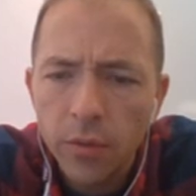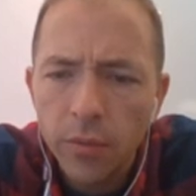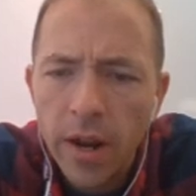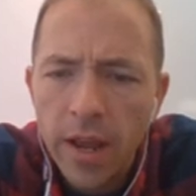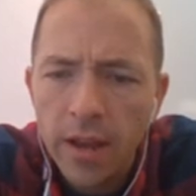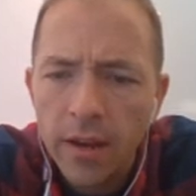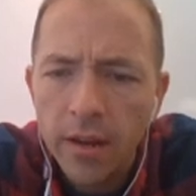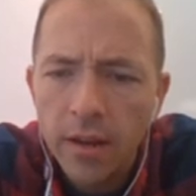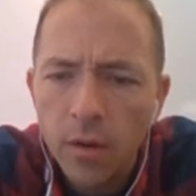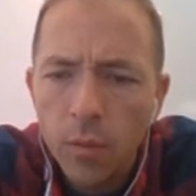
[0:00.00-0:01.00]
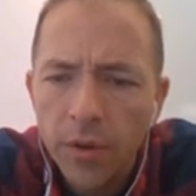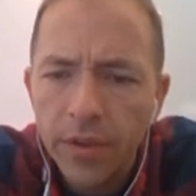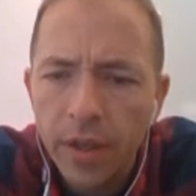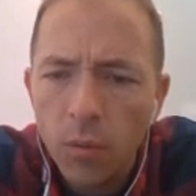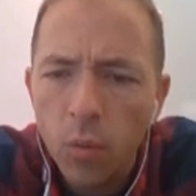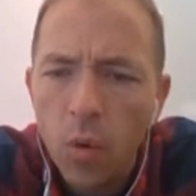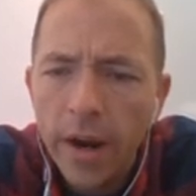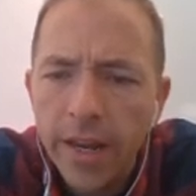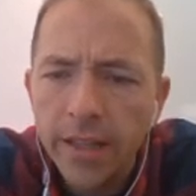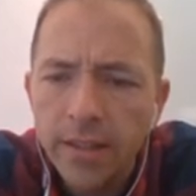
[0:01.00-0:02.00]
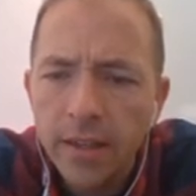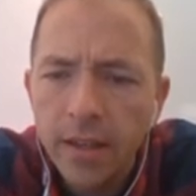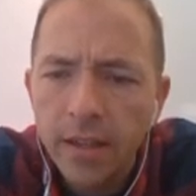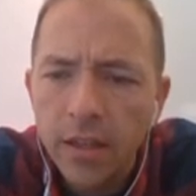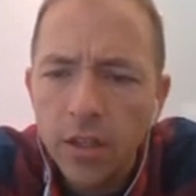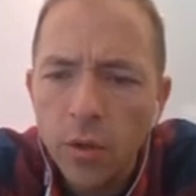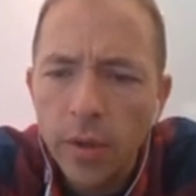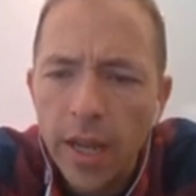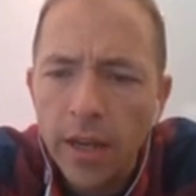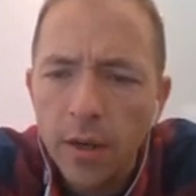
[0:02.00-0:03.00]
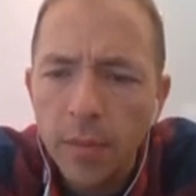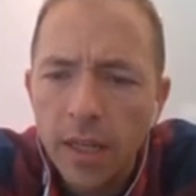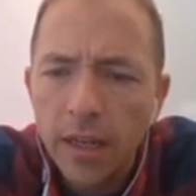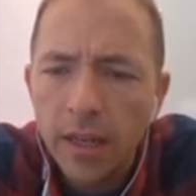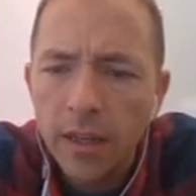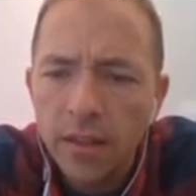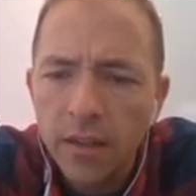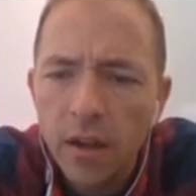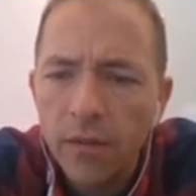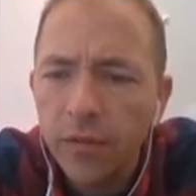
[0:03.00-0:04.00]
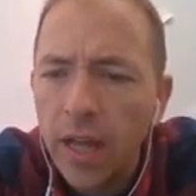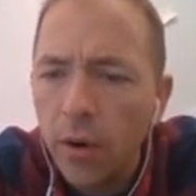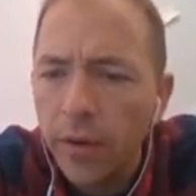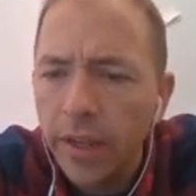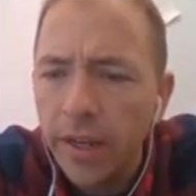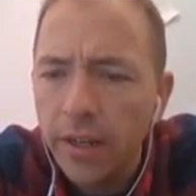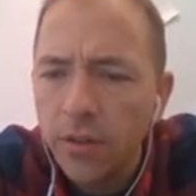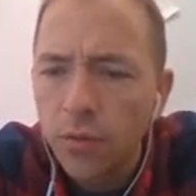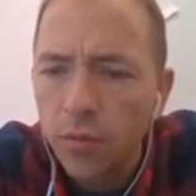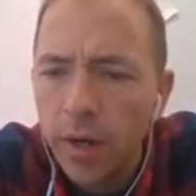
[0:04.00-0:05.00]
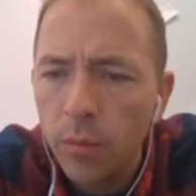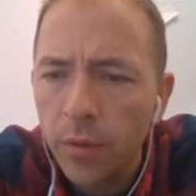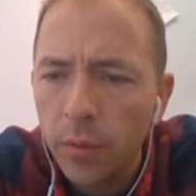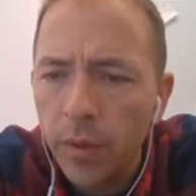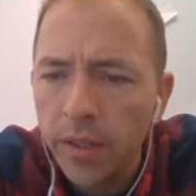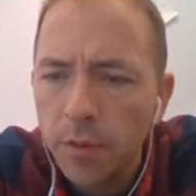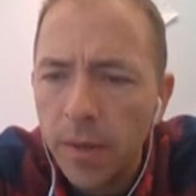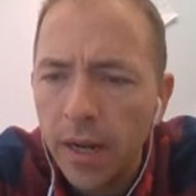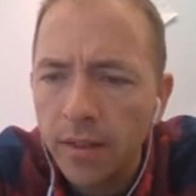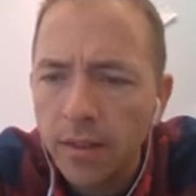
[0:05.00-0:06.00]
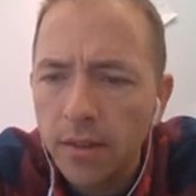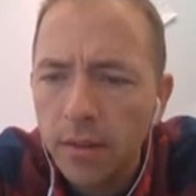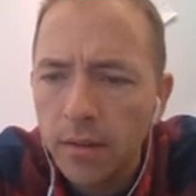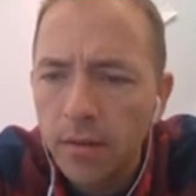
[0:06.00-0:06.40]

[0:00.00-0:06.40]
a red with a white, you would end up getting a flower that is red with white spots.